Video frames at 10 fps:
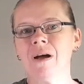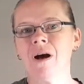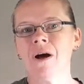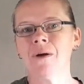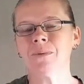
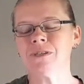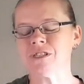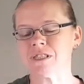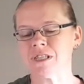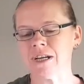I would
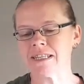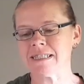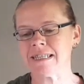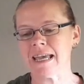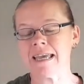just like to
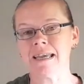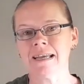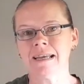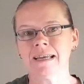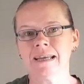say
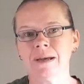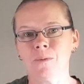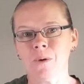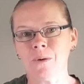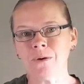
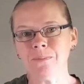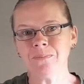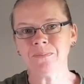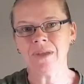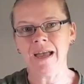welcome
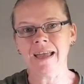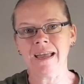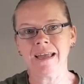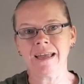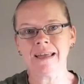
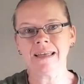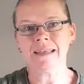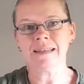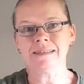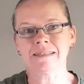
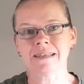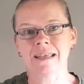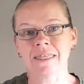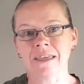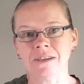and
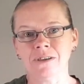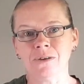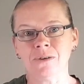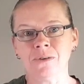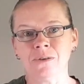thank
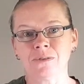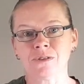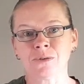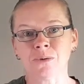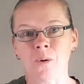you
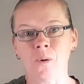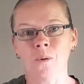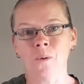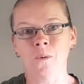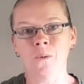to
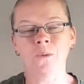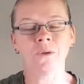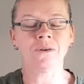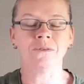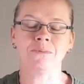
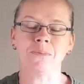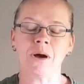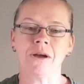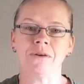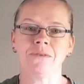all of
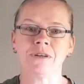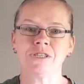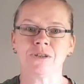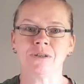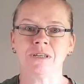my
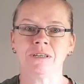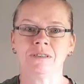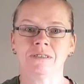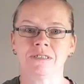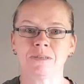returning
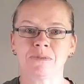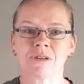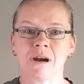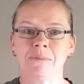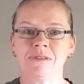
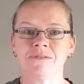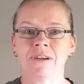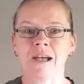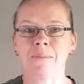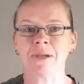subscribers for
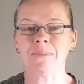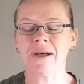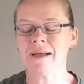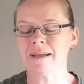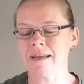coming
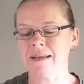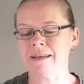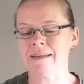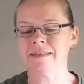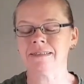back
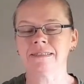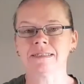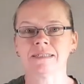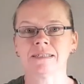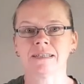and
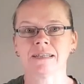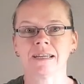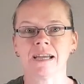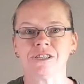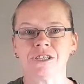
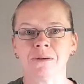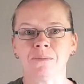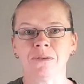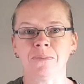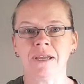catching
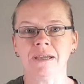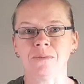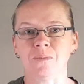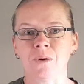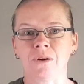up with me
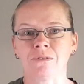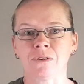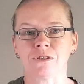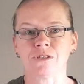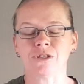and what I've
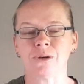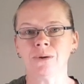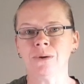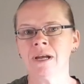got to show.